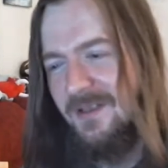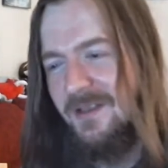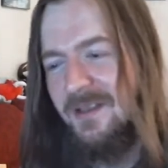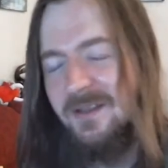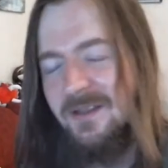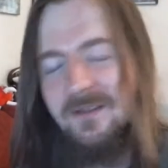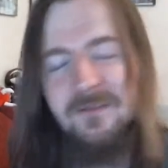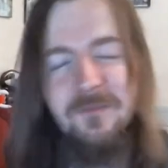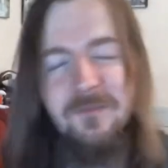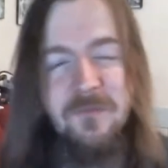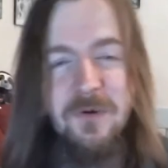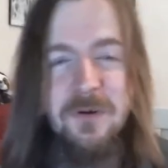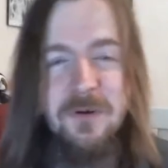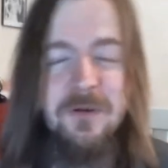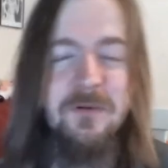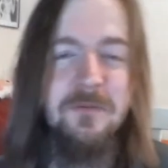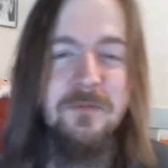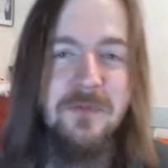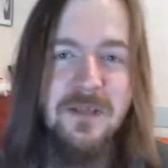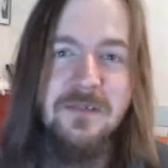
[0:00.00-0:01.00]
And for
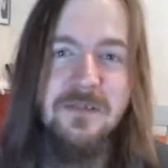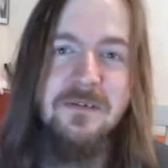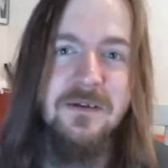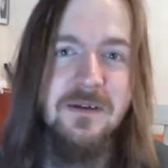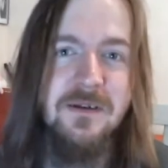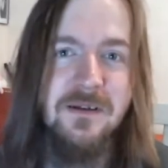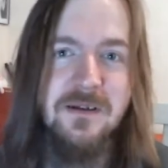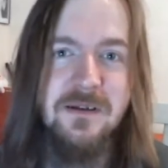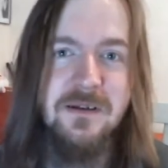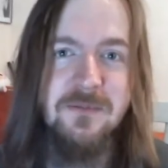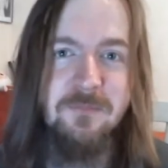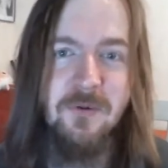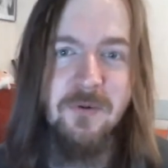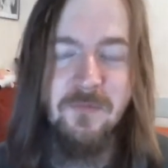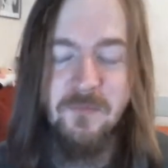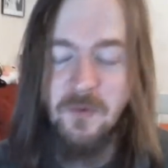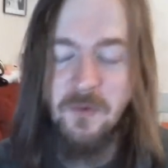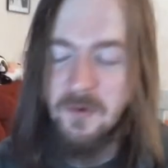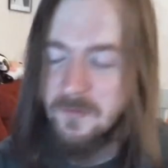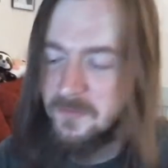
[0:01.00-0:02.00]
good reason. It
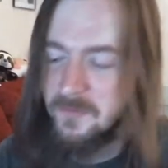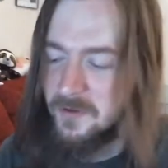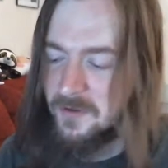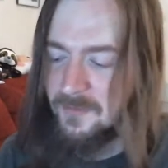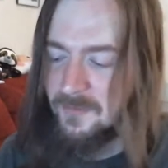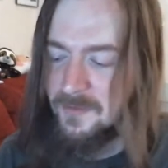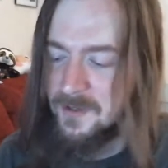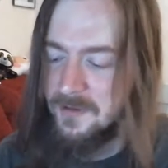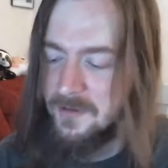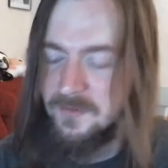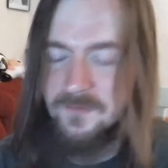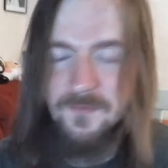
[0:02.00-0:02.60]
performed really well.